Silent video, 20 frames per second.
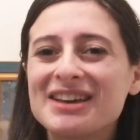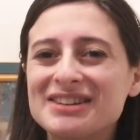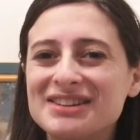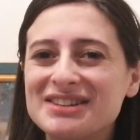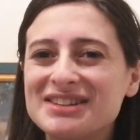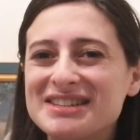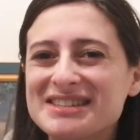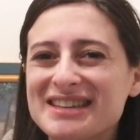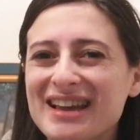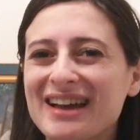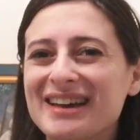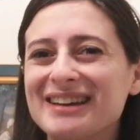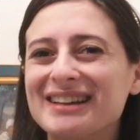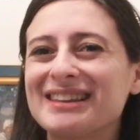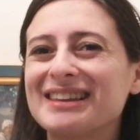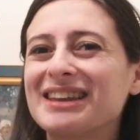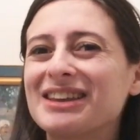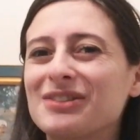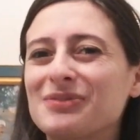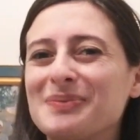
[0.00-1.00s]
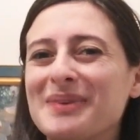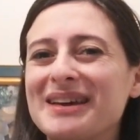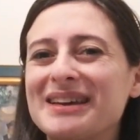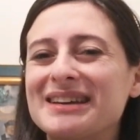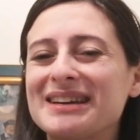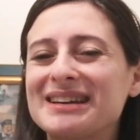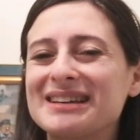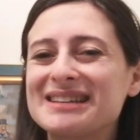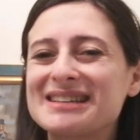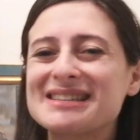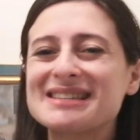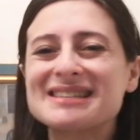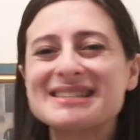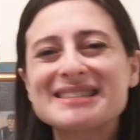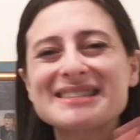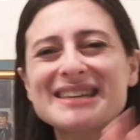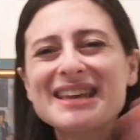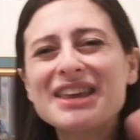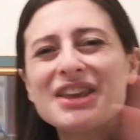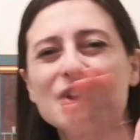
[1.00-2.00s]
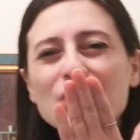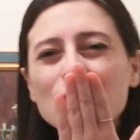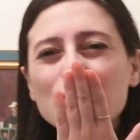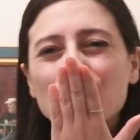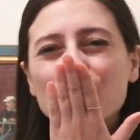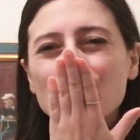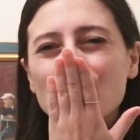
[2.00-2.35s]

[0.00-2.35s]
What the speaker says: to design a little bit. See you!